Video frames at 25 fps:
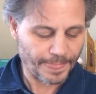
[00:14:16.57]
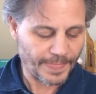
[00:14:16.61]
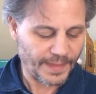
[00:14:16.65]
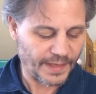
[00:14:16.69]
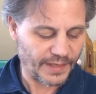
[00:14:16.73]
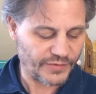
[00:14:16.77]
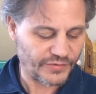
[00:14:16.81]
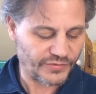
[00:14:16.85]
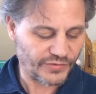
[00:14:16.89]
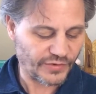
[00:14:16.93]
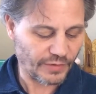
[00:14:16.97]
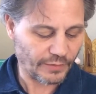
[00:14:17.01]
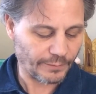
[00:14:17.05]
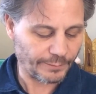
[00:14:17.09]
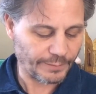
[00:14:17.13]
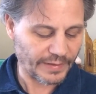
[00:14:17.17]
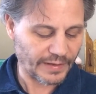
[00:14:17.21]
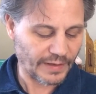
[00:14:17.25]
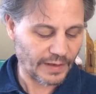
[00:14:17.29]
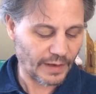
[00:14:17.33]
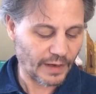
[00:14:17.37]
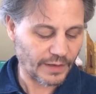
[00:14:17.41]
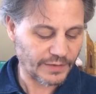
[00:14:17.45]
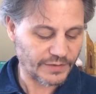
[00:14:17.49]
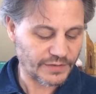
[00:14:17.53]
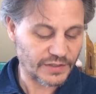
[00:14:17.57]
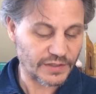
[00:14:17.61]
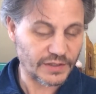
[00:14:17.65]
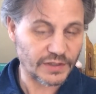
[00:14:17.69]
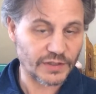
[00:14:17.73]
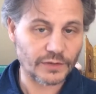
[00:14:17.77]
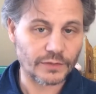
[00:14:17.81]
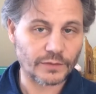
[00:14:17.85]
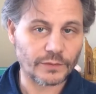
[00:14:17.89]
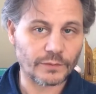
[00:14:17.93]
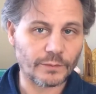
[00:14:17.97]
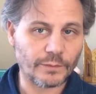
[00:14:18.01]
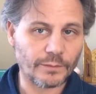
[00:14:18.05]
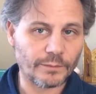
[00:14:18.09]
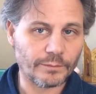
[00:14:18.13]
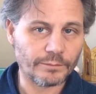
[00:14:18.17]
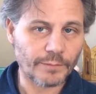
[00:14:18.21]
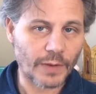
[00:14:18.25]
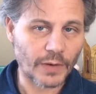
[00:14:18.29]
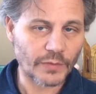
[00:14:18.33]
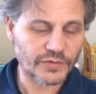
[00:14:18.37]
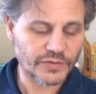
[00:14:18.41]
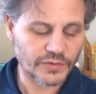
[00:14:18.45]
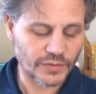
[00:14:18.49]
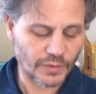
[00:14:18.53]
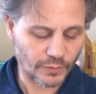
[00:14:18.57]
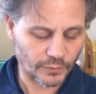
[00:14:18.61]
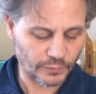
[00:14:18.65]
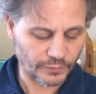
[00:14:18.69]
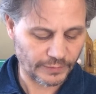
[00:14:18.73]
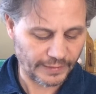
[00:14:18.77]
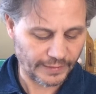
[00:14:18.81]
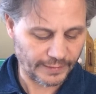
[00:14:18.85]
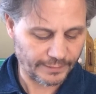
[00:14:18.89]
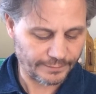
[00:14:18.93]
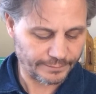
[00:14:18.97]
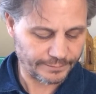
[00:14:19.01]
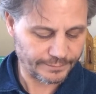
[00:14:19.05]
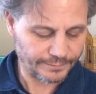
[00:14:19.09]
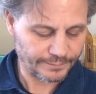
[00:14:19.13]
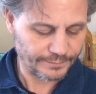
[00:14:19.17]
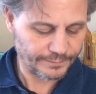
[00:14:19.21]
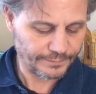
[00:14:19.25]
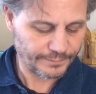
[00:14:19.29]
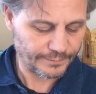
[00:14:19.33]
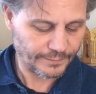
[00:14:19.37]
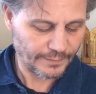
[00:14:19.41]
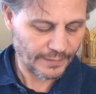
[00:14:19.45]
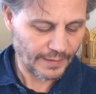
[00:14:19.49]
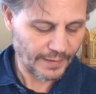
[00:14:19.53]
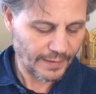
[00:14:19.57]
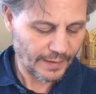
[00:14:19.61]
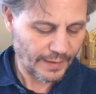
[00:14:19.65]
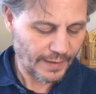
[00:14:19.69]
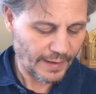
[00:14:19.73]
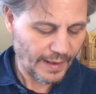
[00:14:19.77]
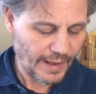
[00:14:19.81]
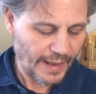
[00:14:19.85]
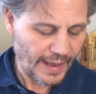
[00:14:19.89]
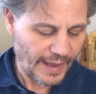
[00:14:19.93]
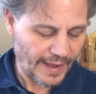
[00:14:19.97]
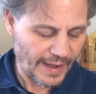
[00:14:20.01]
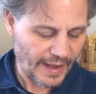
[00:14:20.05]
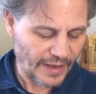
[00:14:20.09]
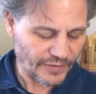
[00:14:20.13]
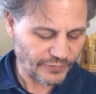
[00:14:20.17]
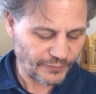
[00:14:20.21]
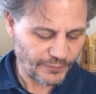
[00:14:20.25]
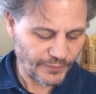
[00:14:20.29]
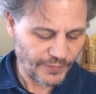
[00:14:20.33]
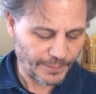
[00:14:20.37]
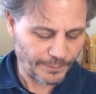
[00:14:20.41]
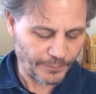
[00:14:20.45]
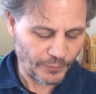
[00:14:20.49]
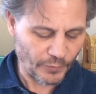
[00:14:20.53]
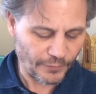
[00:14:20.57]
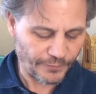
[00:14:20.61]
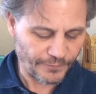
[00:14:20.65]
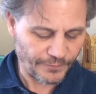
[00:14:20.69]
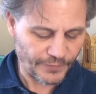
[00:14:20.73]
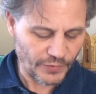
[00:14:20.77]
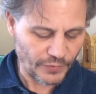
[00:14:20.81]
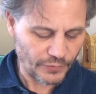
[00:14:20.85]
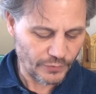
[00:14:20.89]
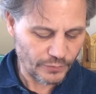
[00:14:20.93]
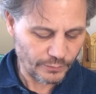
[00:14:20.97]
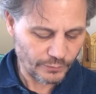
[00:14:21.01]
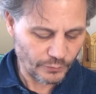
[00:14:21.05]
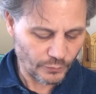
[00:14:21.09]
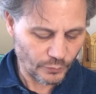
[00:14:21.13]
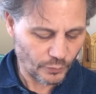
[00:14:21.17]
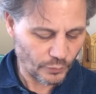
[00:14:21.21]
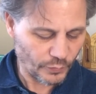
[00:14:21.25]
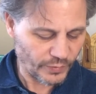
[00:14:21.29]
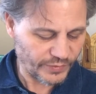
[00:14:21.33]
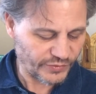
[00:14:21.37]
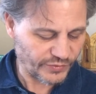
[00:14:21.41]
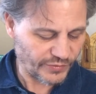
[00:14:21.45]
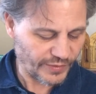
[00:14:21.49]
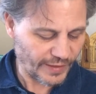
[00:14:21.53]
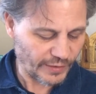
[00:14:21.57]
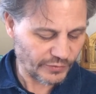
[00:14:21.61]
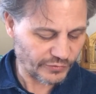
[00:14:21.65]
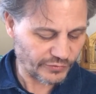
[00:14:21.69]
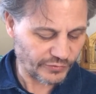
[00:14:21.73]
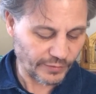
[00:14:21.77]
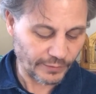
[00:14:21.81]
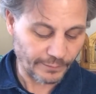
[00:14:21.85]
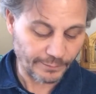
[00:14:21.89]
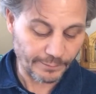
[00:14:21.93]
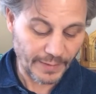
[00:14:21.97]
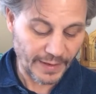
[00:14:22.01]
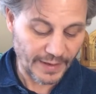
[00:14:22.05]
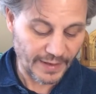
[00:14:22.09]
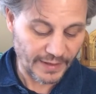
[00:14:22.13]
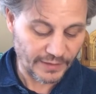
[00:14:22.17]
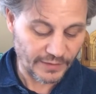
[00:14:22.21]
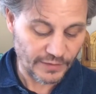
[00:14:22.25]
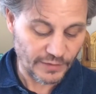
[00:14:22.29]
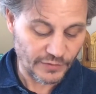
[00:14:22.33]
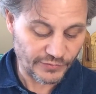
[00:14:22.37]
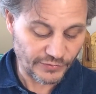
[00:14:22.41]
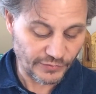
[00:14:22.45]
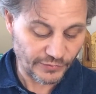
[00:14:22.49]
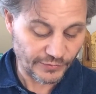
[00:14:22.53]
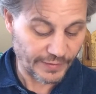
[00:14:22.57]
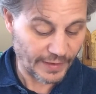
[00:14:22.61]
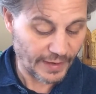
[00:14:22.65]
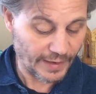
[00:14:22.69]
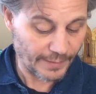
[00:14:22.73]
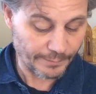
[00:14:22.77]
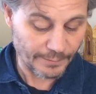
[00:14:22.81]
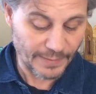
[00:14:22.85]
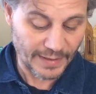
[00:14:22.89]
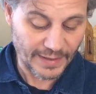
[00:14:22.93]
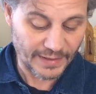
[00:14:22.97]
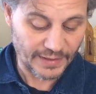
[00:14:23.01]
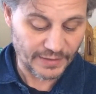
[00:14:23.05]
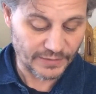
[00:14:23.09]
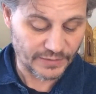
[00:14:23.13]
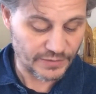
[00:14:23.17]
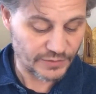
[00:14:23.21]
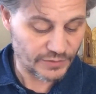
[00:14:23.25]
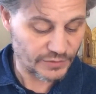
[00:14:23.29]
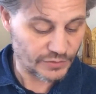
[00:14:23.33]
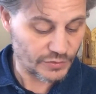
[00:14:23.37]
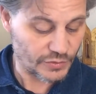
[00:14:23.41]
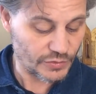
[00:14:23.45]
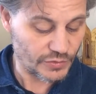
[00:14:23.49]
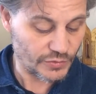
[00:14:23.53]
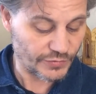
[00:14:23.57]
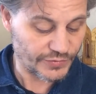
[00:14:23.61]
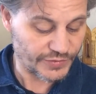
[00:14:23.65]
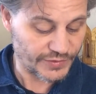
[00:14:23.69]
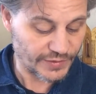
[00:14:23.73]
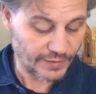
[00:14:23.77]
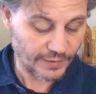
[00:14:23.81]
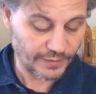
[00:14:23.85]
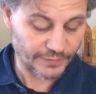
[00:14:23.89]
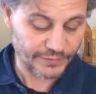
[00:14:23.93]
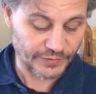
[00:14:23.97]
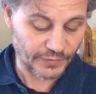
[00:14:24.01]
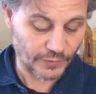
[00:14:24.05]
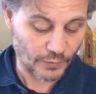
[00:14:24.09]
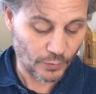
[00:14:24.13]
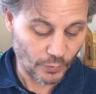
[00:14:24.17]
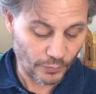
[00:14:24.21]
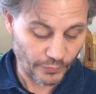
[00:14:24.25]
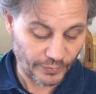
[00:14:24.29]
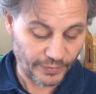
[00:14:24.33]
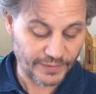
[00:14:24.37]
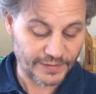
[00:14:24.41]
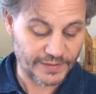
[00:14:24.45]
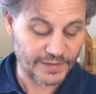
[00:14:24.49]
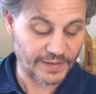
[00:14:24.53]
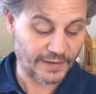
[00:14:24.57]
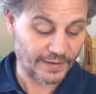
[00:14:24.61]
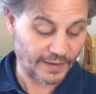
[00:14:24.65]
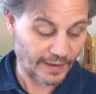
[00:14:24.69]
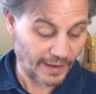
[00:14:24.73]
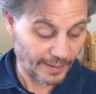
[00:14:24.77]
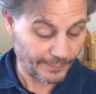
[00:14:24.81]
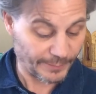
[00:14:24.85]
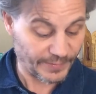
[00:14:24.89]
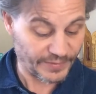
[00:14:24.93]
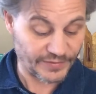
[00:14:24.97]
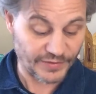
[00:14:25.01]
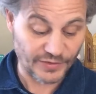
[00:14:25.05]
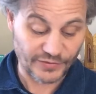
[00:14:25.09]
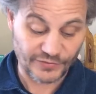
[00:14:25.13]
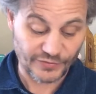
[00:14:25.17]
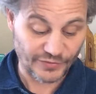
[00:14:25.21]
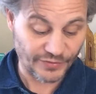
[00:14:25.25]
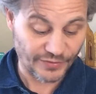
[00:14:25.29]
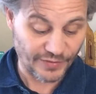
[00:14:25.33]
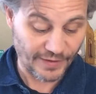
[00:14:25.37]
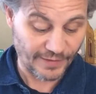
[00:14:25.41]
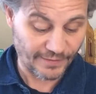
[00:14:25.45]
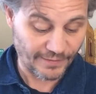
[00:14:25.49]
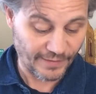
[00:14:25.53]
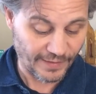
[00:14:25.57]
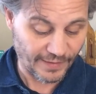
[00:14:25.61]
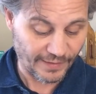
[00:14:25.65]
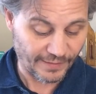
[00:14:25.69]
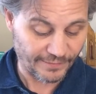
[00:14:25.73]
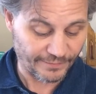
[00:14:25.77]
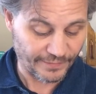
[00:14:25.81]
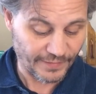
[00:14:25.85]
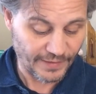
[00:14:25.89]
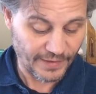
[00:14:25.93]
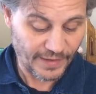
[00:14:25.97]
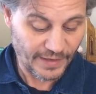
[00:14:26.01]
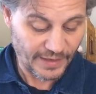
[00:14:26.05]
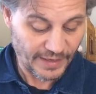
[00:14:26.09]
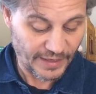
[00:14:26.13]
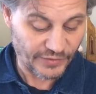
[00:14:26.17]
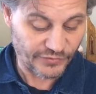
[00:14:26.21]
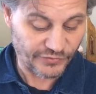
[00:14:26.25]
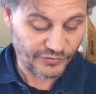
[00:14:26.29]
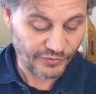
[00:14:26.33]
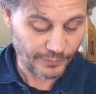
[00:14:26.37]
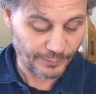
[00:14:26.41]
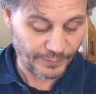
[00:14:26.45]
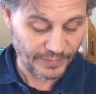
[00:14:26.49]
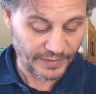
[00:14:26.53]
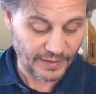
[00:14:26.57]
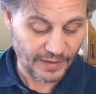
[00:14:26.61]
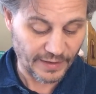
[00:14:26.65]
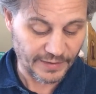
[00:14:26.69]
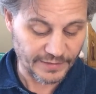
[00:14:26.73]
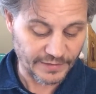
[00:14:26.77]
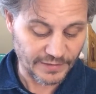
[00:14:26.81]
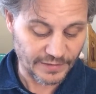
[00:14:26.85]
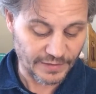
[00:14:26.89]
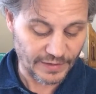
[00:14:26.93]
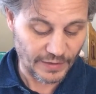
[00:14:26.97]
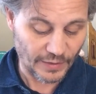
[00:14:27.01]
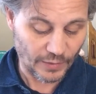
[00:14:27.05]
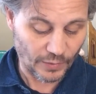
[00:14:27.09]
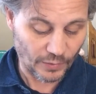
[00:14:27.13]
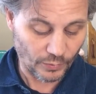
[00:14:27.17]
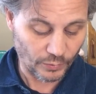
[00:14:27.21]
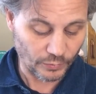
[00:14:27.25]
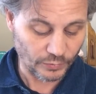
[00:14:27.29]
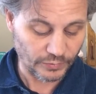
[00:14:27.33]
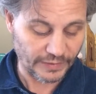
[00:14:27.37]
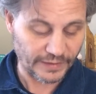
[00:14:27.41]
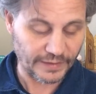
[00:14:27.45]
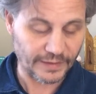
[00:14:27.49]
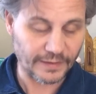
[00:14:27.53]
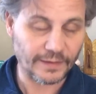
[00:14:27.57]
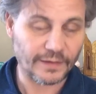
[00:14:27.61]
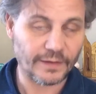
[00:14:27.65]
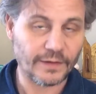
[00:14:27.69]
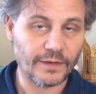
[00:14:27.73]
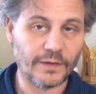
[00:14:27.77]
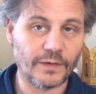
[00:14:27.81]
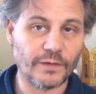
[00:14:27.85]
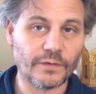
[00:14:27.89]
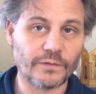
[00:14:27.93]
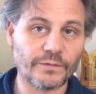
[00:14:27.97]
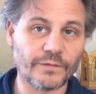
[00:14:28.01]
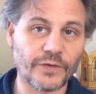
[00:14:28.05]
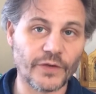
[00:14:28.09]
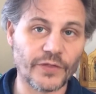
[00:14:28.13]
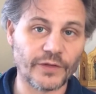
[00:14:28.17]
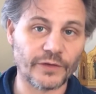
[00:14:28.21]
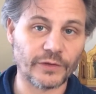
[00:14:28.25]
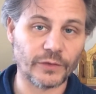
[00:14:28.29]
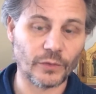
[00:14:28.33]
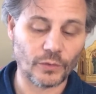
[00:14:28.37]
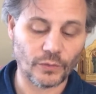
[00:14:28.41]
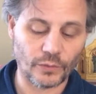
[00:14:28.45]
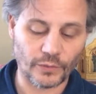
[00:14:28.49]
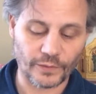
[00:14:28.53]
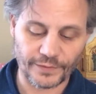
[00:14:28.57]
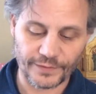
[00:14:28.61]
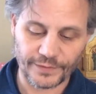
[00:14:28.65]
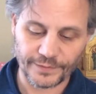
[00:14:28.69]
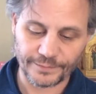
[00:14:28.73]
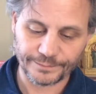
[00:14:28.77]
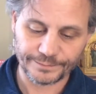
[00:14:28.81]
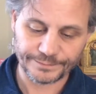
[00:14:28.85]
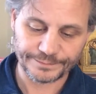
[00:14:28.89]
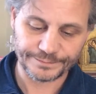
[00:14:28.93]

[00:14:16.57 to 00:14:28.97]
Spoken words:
It shall be unto you most holy. And as for the perfume which thou shalt make, ye shall not make to yourselves according to the composition thereof. It shall be unto thee holy for the Lord.